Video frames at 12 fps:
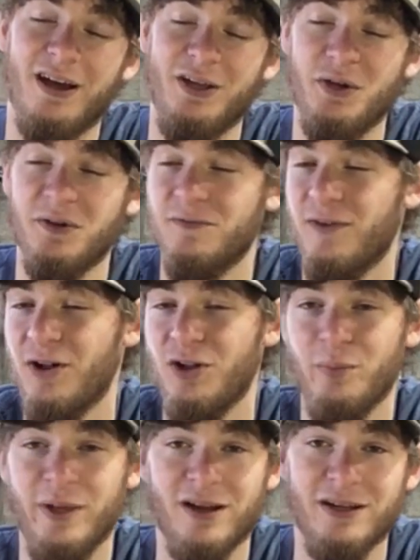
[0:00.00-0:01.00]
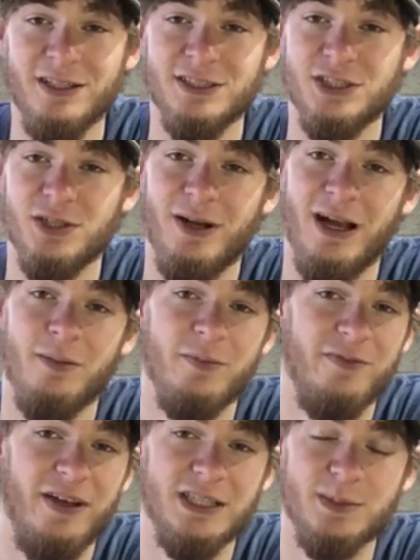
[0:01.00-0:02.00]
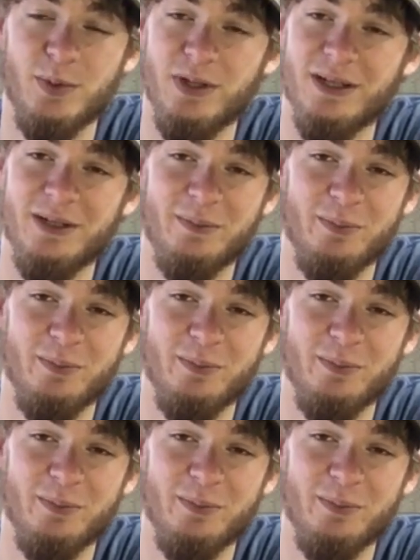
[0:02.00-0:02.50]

You can follow me on Instagram, Facebook,